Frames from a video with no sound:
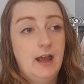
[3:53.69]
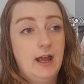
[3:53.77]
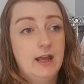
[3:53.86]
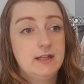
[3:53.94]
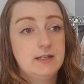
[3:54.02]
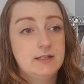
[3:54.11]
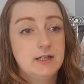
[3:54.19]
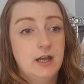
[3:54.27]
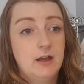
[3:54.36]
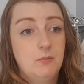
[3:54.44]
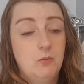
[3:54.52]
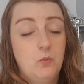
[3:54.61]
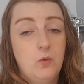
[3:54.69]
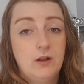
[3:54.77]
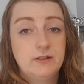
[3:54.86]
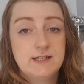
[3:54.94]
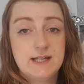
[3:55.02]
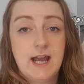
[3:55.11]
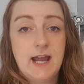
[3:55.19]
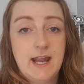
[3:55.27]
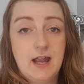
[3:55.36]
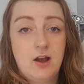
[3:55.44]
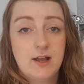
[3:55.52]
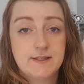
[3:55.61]
And one
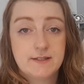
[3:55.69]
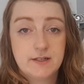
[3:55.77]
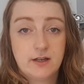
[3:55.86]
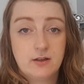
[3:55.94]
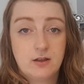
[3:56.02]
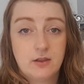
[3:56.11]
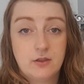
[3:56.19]
day I stuck